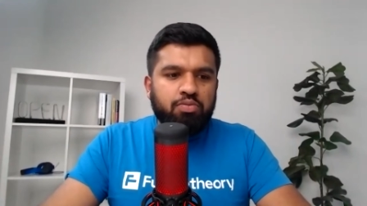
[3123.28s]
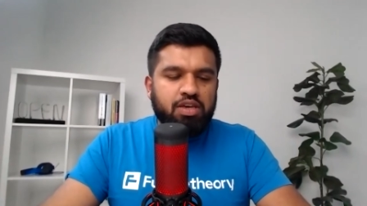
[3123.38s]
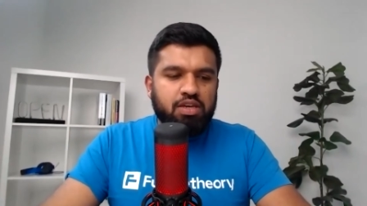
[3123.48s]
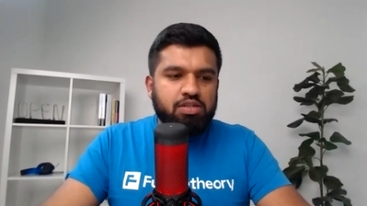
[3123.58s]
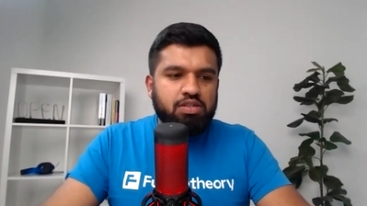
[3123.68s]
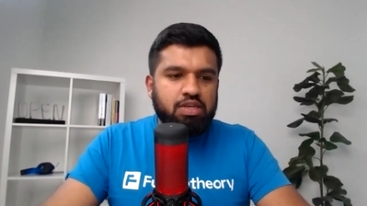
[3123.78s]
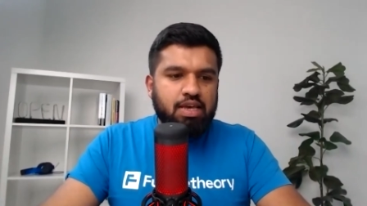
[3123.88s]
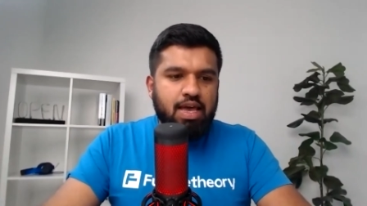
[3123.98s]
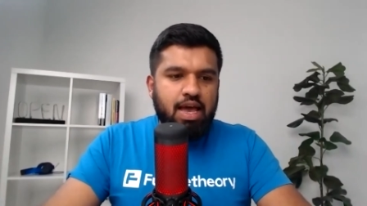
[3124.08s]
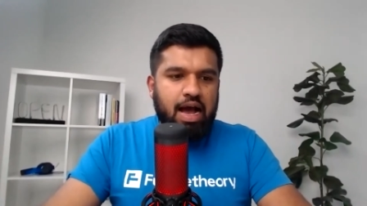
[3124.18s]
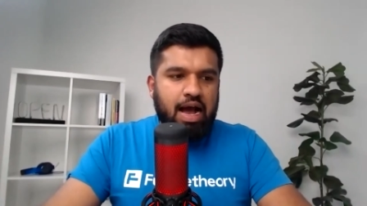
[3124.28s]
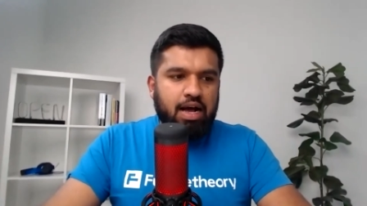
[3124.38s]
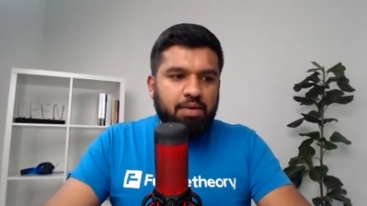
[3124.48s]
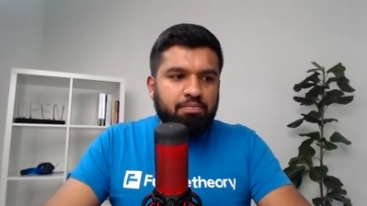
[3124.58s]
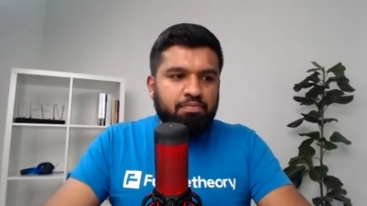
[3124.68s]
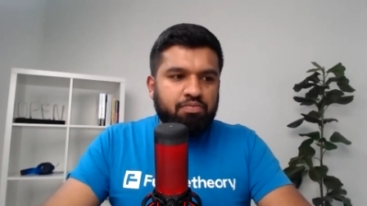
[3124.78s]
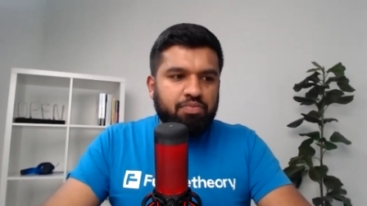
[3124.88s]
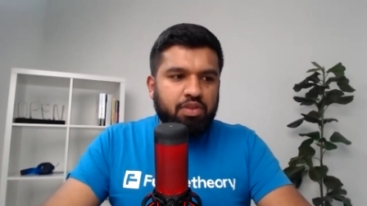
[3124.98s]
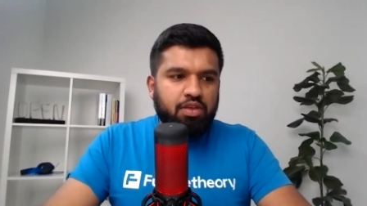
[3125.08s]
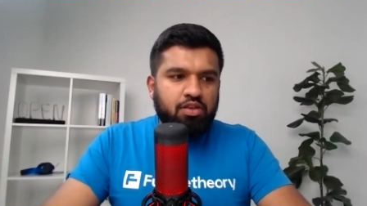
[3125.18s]
because
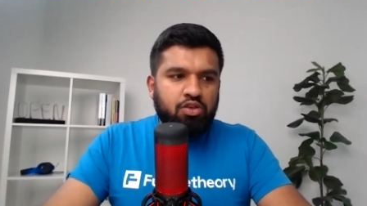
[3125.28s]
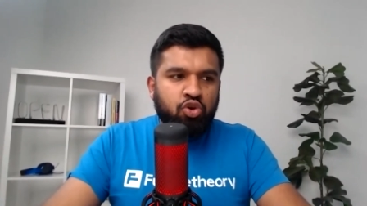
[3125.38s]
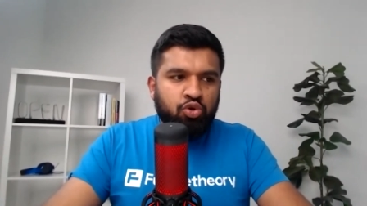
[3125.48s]
you're